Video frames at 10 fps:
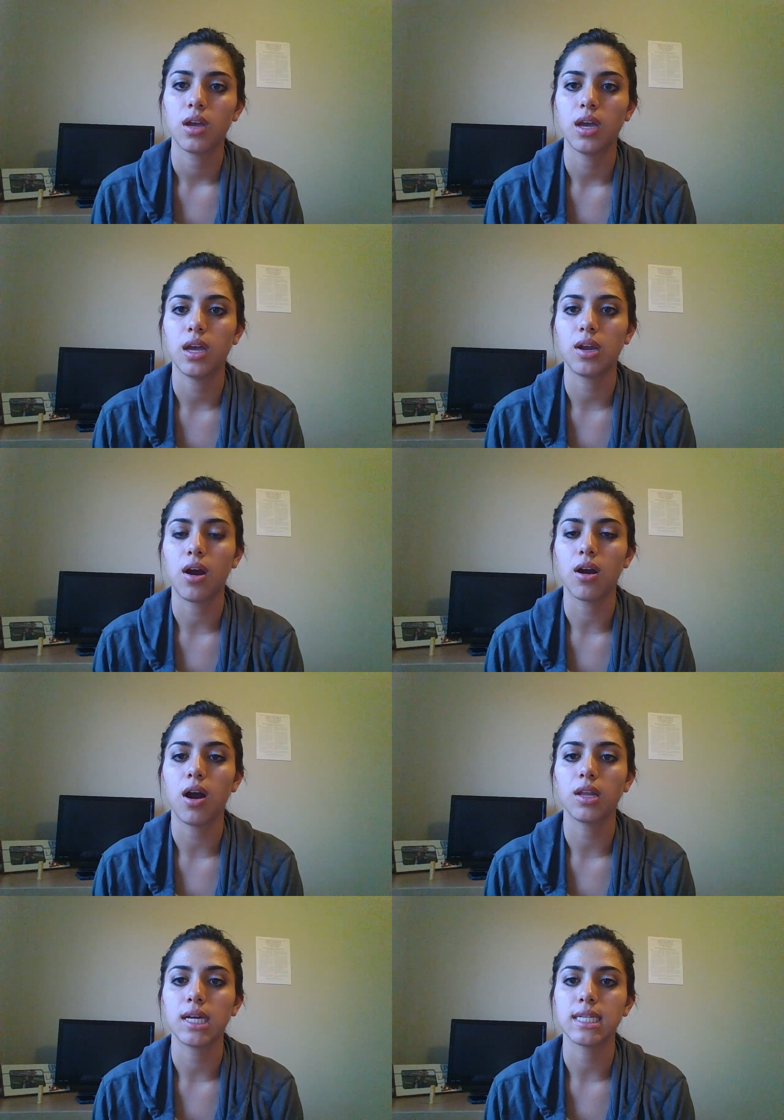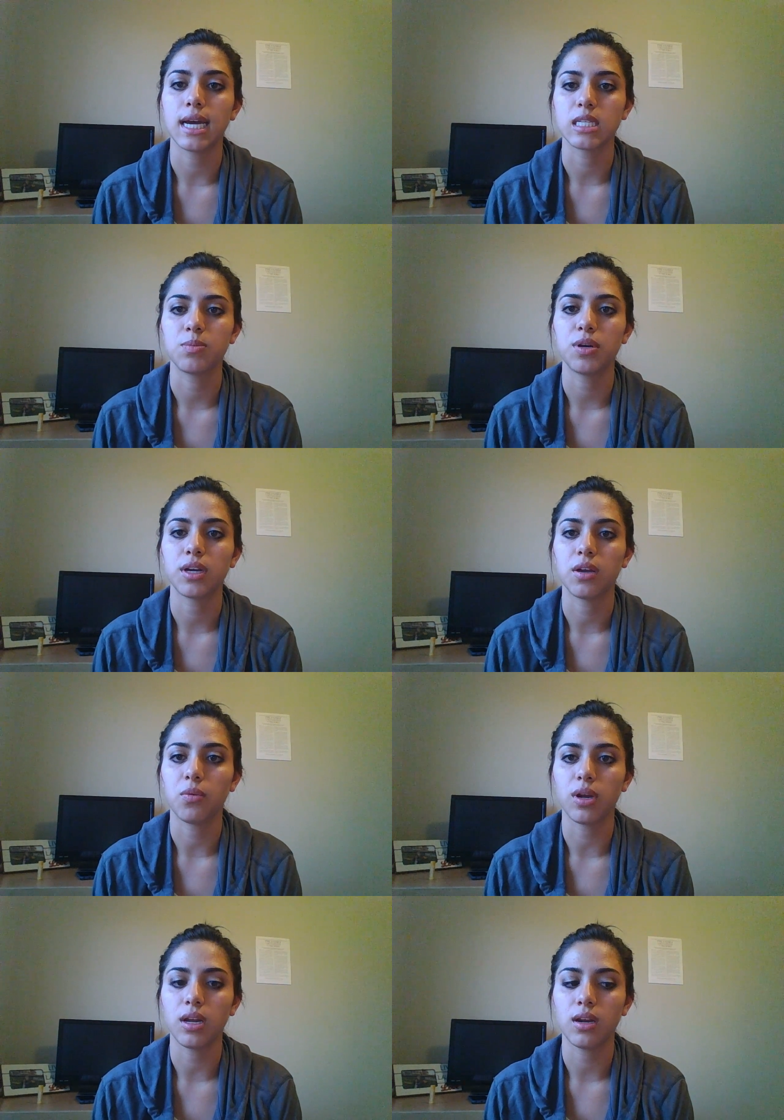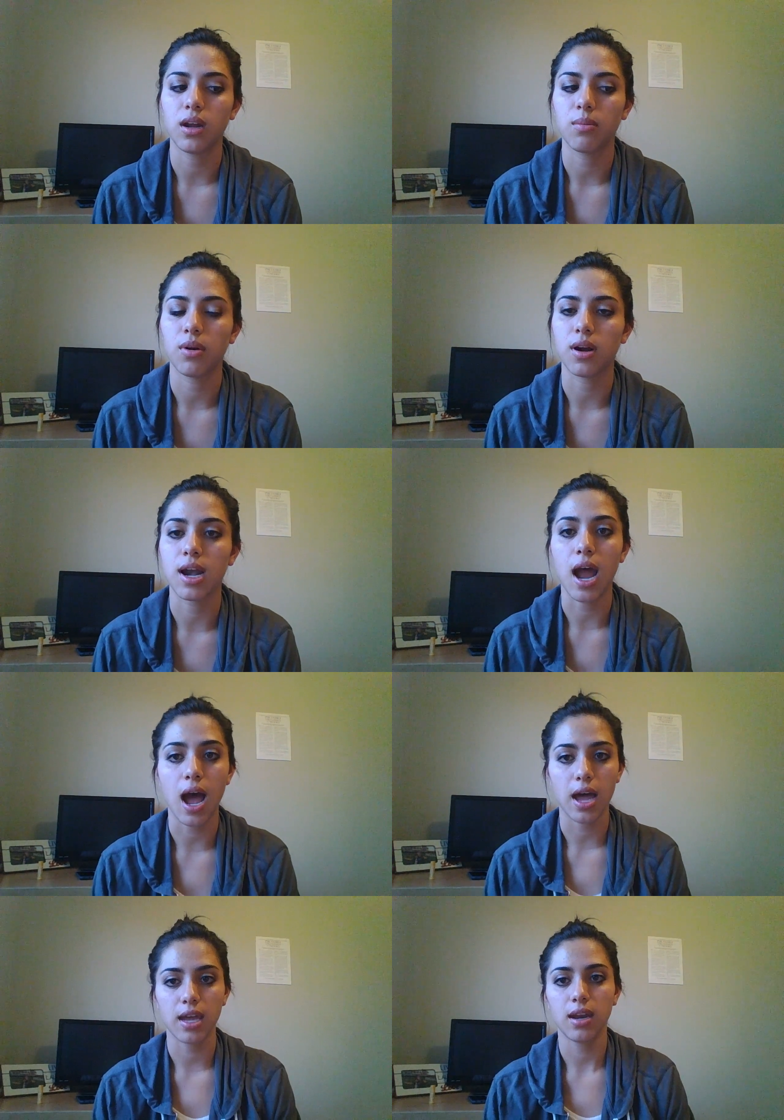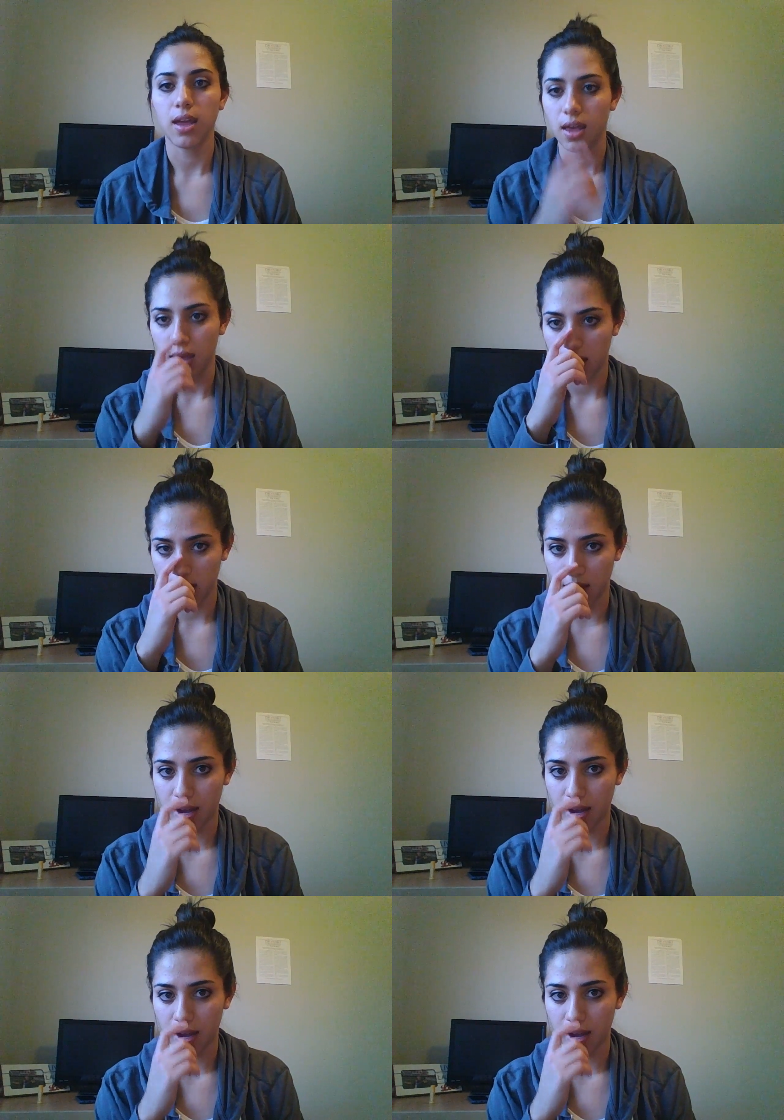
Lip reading: In our online textbook in reading number 9, the